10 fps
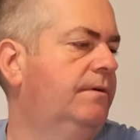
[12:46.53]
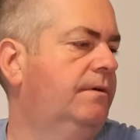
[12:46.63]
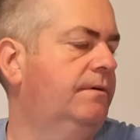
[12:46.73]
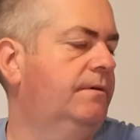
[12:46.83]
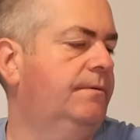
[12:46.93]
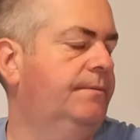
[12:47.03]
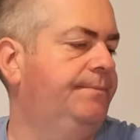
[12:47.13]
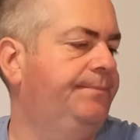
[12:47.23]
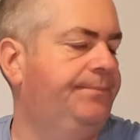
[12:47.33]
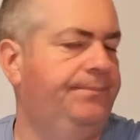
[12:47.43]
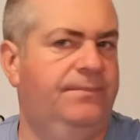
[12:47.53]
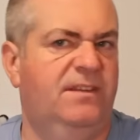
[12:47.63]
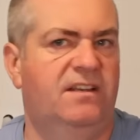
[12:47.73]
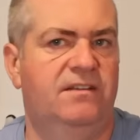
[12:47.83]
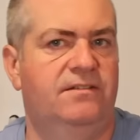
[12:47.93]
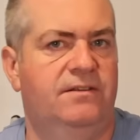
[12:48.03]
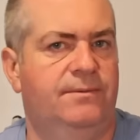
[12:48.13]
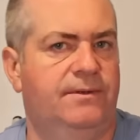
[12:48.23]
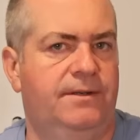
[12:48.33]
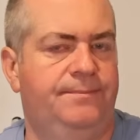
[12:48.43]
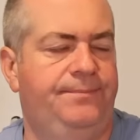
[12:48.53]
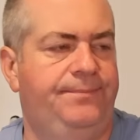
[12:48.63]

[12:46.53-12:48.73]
No, not that one. I don't do that one yet.